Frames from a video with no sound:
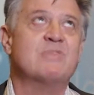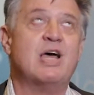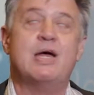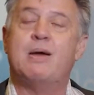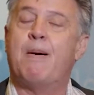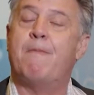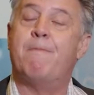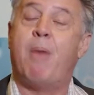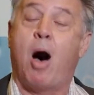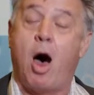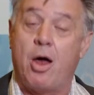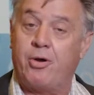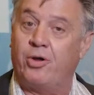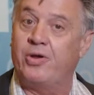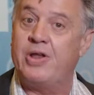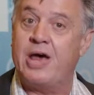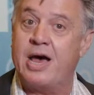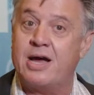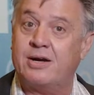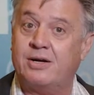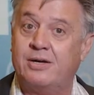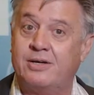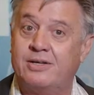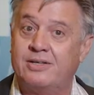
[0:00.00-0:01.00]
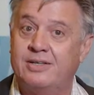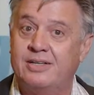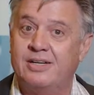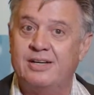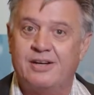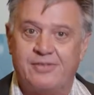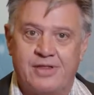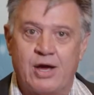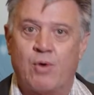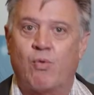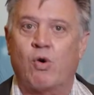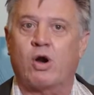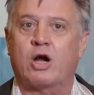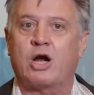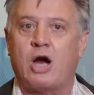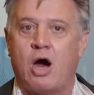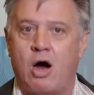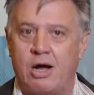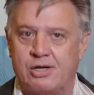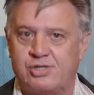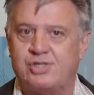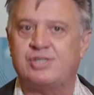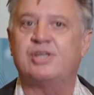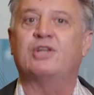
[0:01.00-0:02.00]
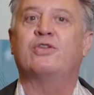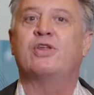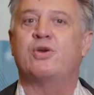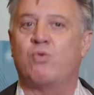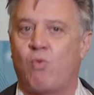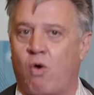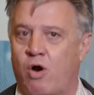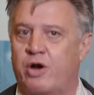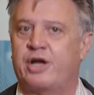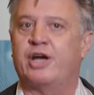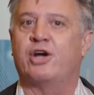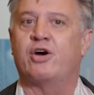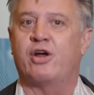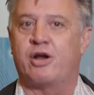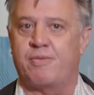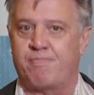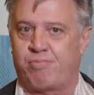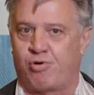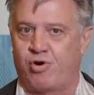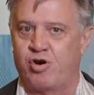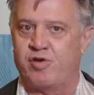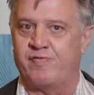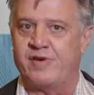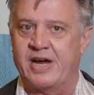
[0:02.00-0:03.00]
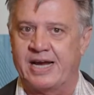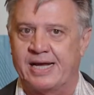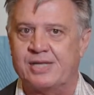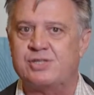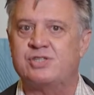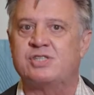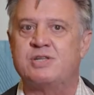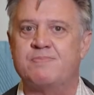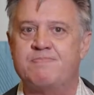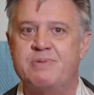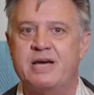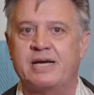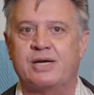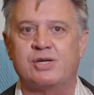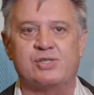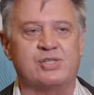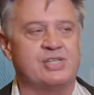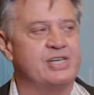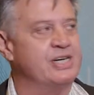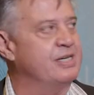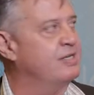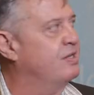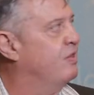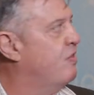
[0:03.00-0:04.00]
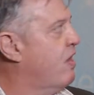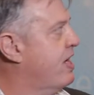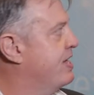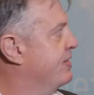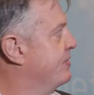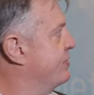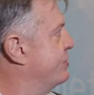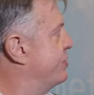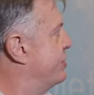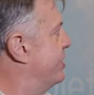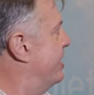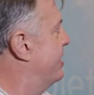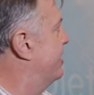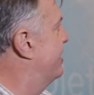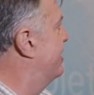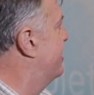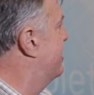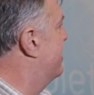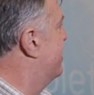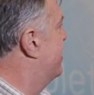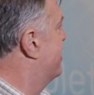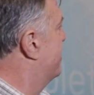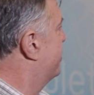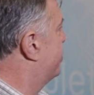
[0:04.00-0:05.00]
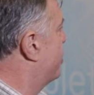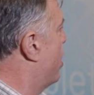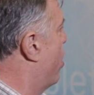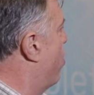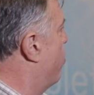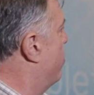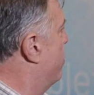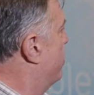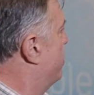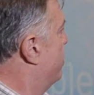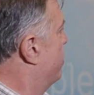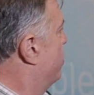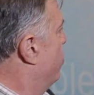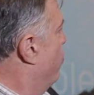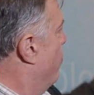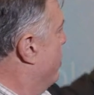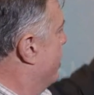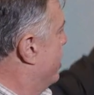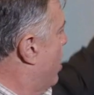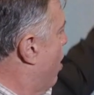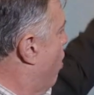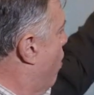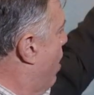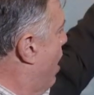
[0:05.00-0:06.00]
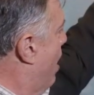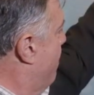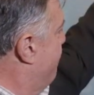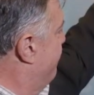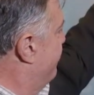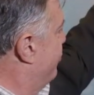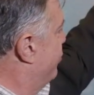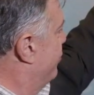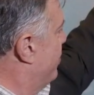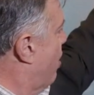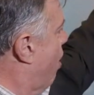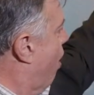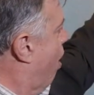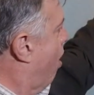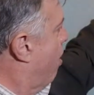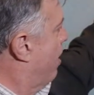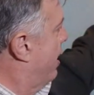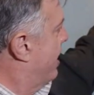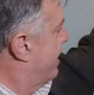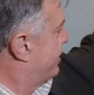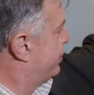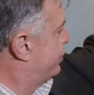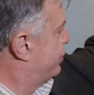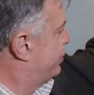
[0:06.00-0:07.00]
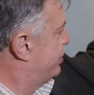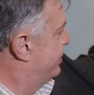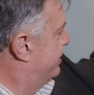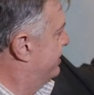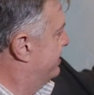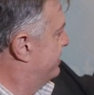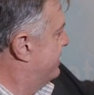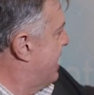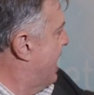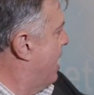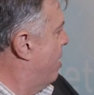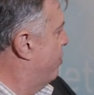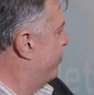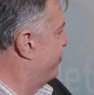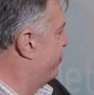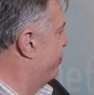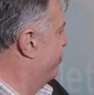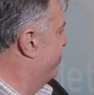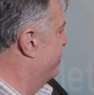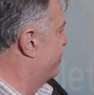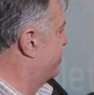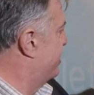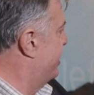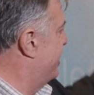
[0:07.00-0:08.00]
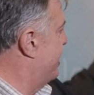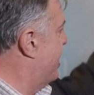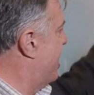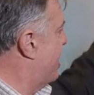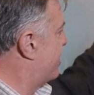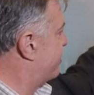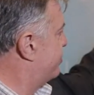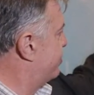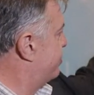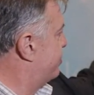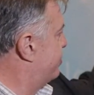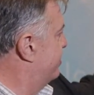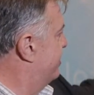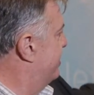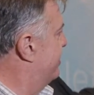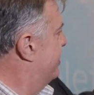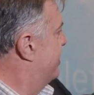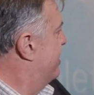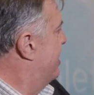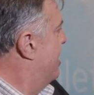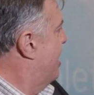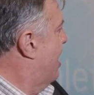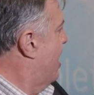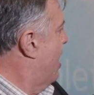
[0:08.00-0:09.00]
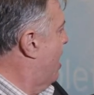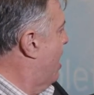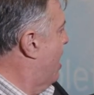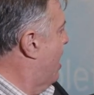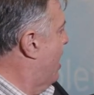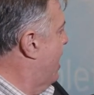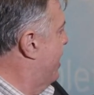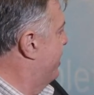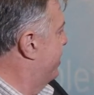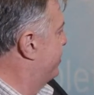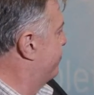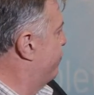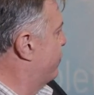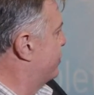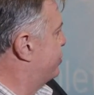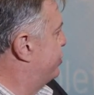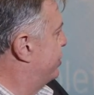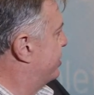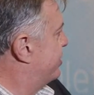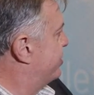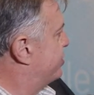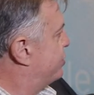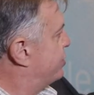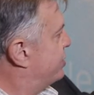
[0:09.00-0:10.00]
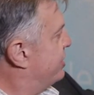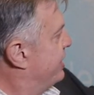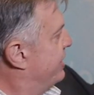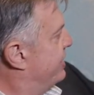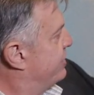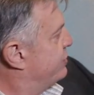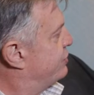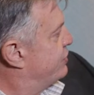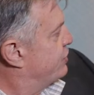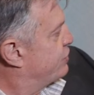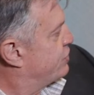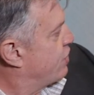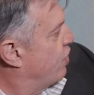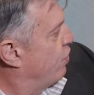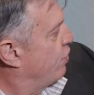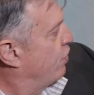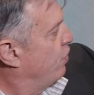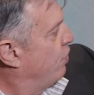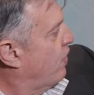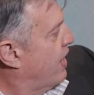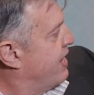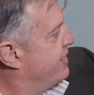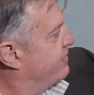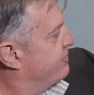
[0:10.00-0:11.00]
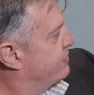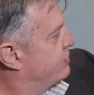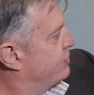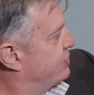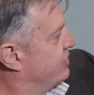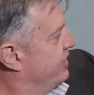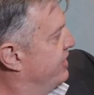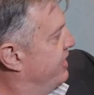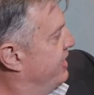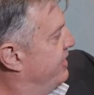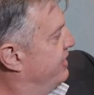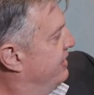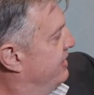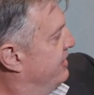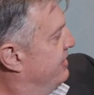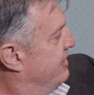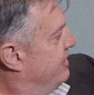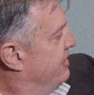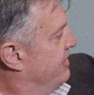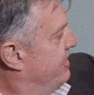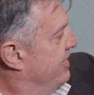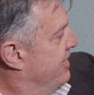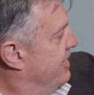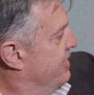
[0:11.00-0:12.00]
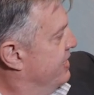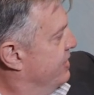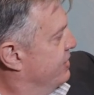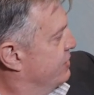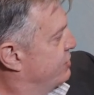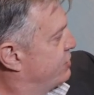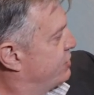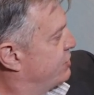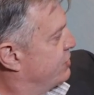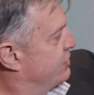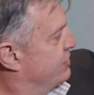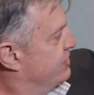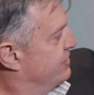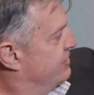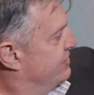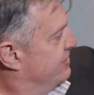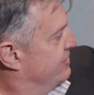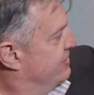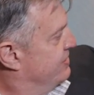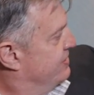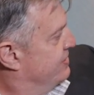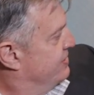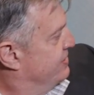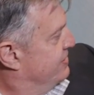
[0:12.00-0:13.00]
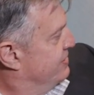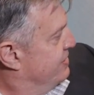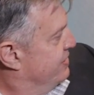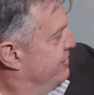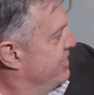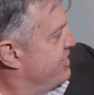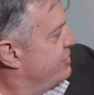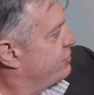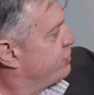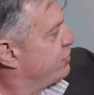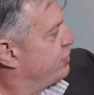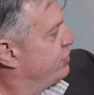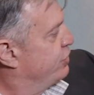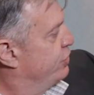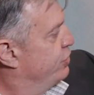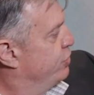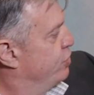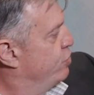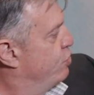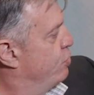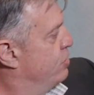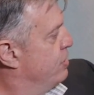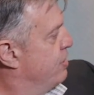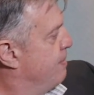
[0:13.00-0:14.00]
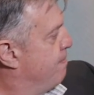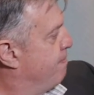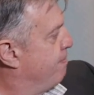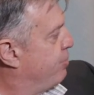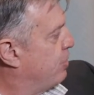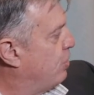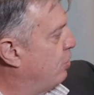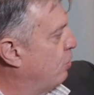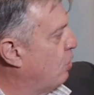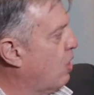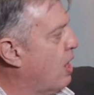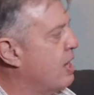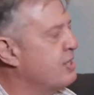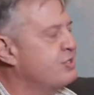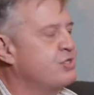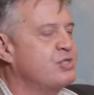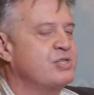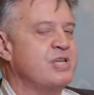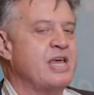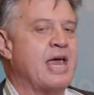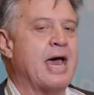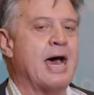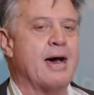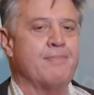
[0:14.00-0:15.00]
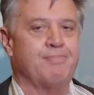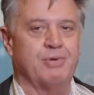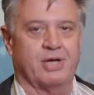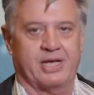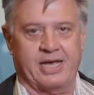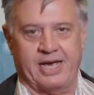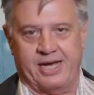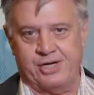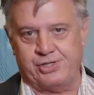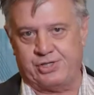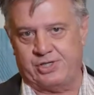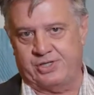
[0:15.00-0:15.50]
bottleneck that we're constantly working on improving. It's the biggest hit in latency. So we go up through the RX, down through the TX, and what you can see is the total latency is these two plus the application